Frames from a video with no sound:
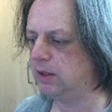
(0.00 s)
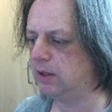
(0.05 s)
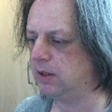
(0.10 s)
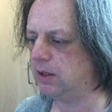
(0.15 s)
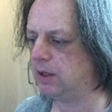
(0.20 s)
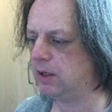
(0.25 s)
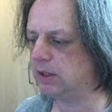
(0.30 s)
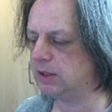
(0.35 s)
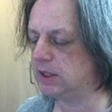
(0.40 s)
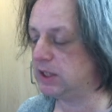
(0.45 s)

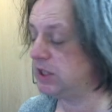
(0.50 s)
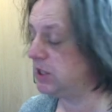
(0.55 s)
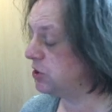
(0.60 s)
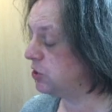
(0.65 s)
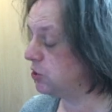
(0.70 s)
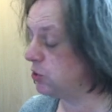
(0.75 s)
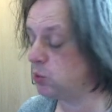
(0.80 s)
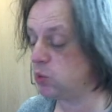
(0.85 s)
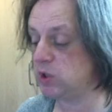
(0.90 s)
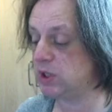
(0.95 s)
And this
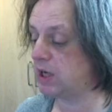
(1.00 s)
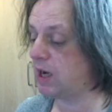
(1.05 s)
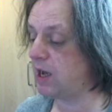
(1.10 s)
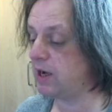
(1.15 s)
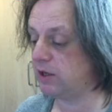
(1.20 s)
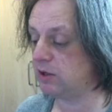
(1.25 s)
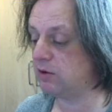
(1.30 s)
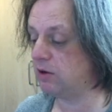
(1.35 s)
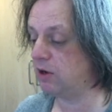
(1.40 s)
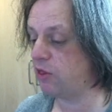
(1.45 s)
is no
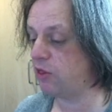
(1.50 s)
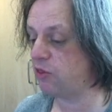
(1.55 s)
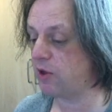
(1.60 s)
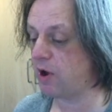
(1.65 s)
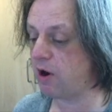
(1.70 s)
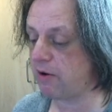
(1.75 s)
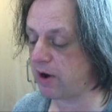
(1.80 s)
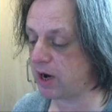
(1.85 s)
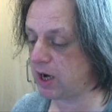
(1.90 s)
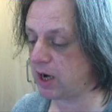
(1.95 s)
slight on
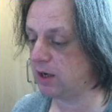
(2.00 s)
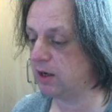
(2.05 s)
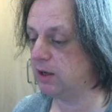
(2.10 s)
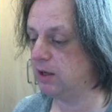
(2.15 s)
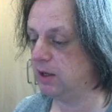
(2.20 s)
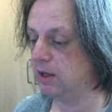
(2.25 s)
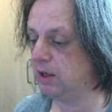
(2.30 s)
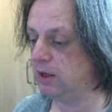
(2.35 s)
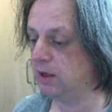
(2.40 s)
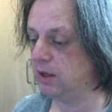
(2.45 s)
Lotharic.
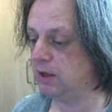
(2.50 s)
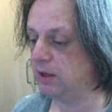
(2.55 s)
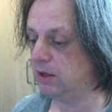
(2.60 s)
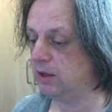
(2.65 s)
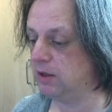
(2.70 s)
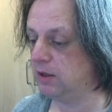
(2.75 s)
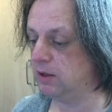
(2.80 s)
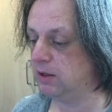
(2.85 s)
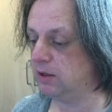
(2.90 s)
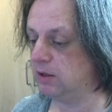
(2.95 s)

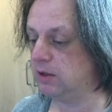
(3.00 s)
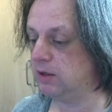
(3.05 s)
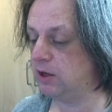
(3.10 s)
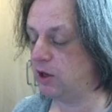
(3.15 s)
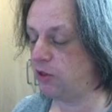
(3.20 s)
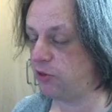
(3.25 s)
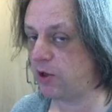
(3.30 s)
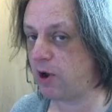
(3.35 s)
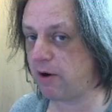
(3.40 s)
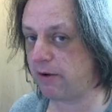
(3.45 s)

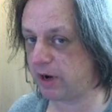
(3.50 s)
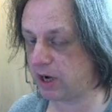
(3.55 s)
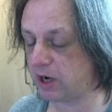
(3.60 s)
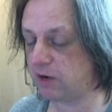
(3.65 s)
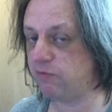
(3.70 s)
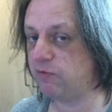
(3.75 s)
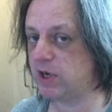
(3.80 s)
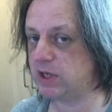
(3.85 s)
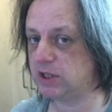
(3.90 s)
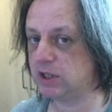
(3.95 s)
Lotharic
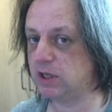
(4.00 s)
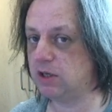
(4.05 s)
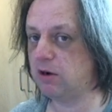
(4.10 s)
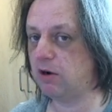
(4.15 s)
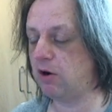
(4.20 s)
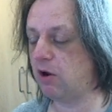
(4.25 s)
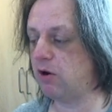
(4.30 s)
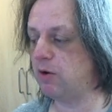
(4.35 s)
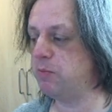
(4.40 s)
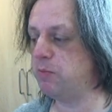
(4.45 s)
invested a
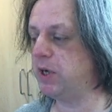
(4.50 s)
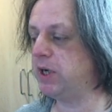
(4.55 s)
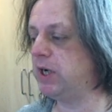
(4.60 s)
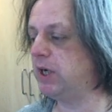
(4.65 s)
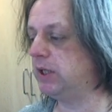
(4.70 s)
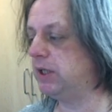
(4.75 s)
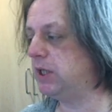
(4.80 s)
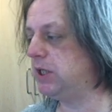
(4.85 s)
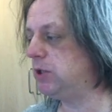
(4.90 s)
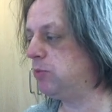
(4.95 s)
lot of money
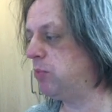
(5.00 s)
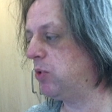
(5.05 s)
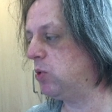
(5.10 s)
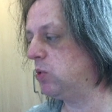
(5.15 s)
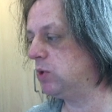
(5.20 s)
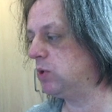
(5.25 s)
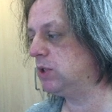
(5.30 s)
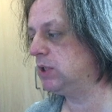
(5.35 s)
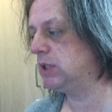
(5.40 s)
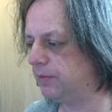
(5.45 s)
in these
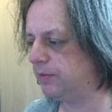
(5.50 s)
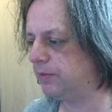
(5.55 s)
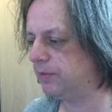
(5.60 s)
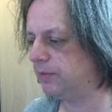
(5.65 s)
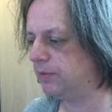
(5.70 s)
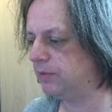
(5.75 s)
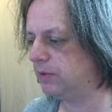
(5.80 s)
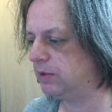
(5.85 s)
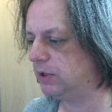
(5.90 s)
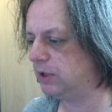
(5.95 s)
boards.
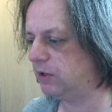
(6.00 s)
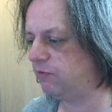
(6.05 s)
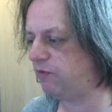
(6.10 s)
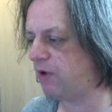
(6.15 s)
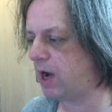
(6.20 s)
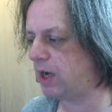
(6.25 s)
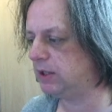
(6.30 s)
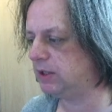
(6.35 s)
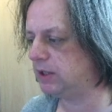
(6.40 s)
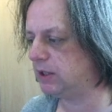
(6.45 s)
The
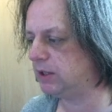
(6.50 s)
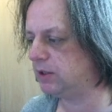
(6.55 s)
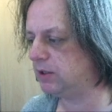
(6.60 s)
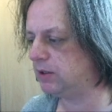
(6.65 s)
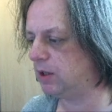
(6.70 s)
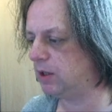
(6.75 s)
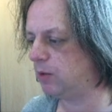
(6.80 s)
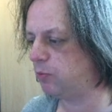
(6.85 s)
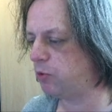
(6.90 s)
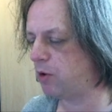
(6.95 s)
fact that
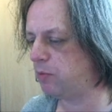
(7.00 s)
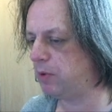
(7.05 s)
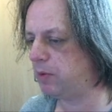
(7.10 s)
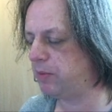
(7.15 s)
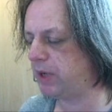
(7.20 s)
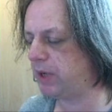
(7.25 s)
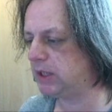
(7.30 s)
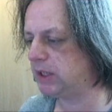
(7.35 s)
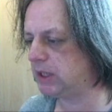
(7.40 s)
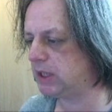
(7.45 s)
a
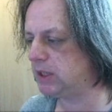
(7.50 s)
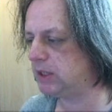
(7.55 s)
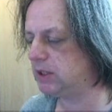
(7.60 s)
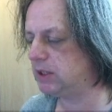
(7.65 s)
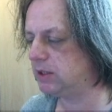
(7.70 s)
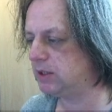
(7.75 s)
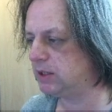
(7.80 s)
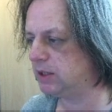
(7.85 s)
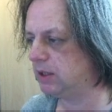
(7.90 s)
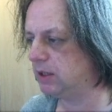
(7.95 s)
problem
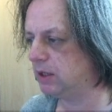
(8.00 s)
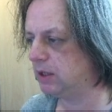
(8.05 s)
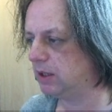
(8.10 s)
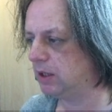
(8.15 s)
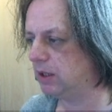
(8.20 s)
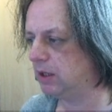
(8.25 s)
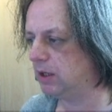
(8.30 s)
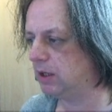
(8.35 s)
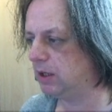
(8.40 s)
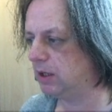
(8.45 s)
exists
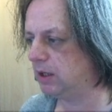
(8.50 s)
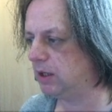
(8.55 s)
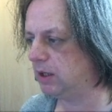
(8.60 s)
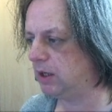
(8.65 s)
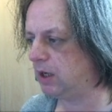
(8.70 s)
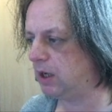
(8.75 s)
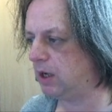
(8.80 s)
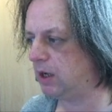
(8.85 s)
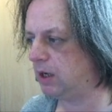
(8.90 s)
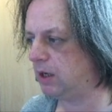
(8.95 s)

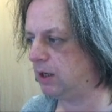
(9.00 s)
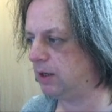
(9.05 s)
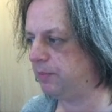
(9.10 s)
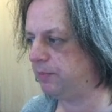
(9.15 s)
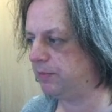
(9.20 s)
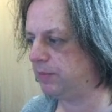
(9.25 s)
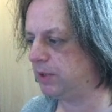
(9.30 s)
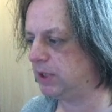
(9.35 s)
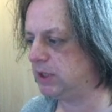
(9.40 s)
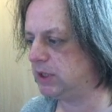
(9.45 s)

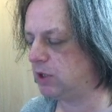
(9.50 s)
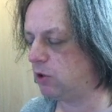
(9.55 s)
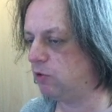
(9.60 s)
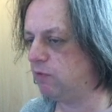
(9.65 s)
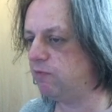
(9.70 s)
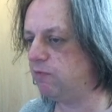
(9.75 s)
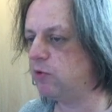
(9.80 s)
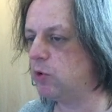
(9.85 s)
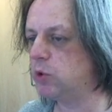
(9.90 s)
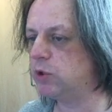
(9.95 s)
is
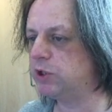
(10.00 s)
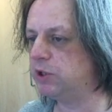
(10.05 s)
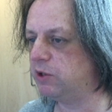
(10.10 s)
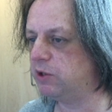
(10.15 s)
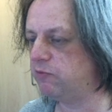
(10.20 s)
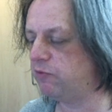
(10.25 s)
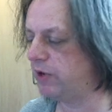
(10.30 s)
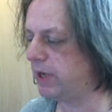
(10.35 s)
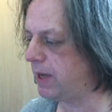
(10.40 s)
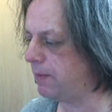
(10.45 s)

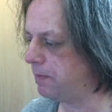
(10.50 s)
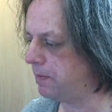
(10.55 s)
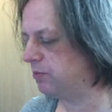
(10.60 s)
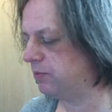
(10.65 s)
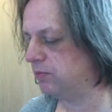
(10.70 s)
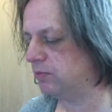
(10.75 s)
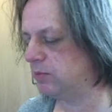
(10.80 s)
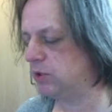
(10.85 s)
unfortunate for him.